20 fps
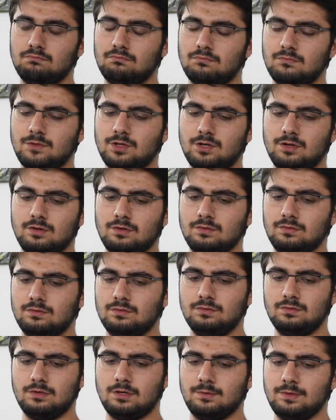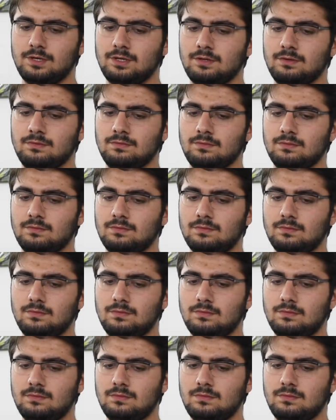No,
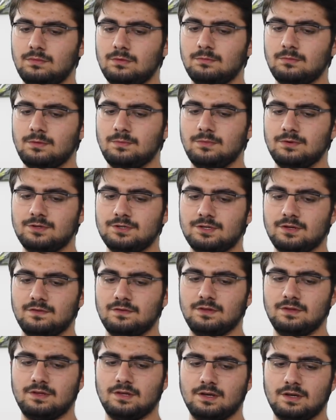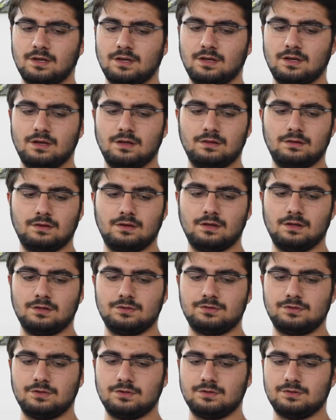the members of the Tekeyan
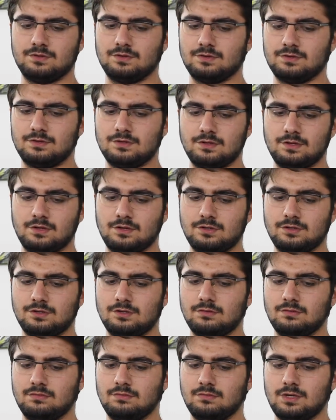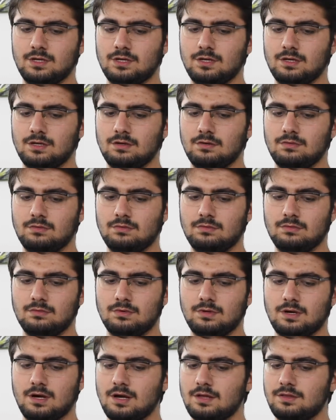Cultural Association, they
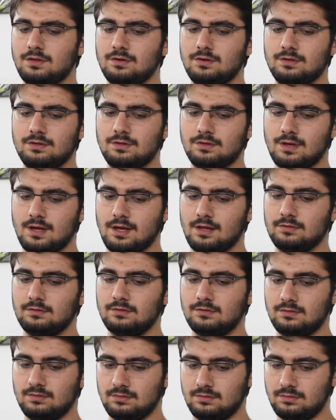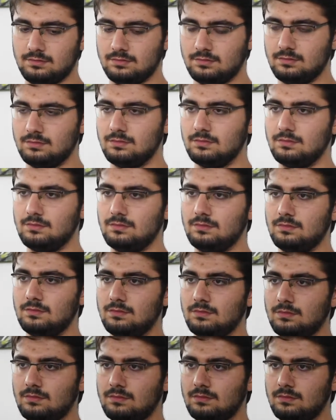gathered at
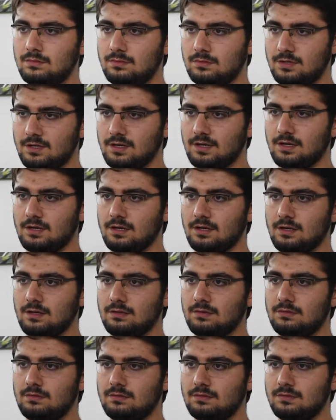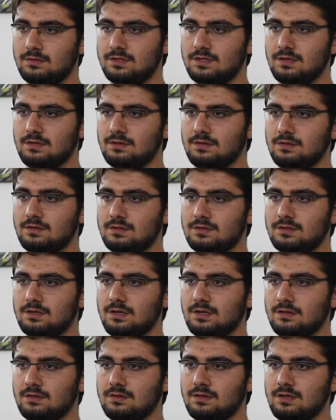Tekeyan Center
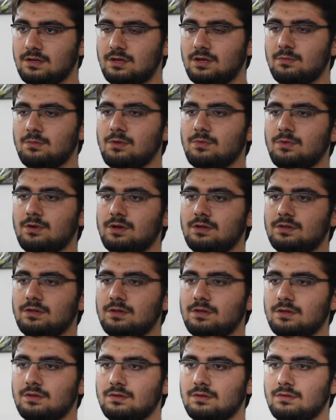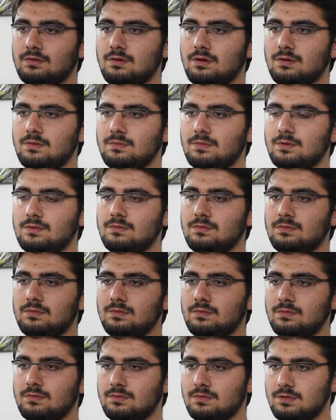and they commemorated
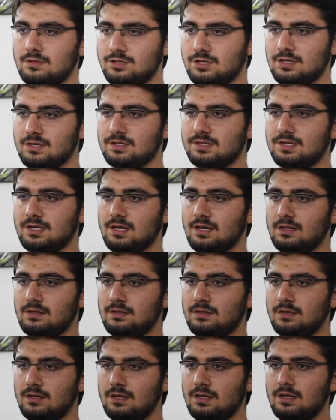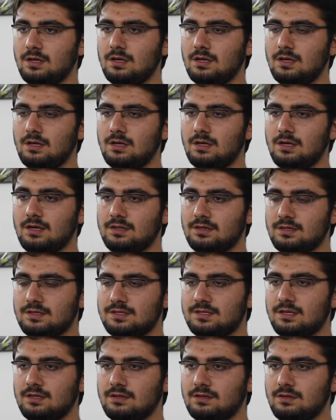the genocide at the
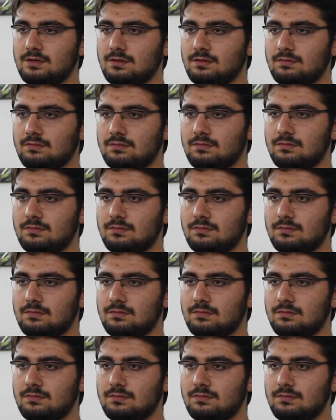center.